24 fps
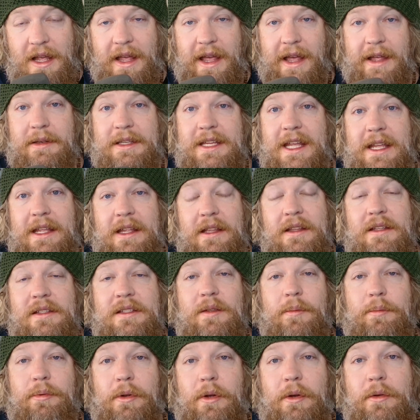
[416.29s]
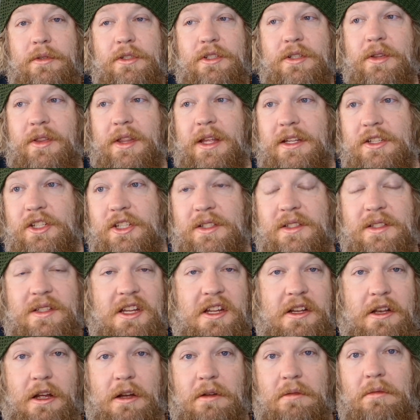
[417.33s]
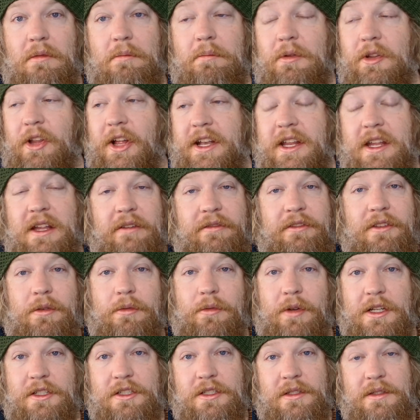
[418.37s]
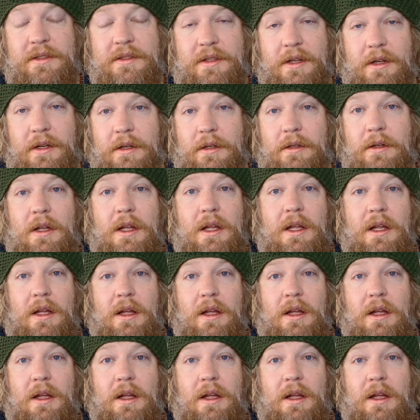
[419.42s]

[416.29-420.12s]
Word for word: And taking this approach, they just you know plenty of the Russians are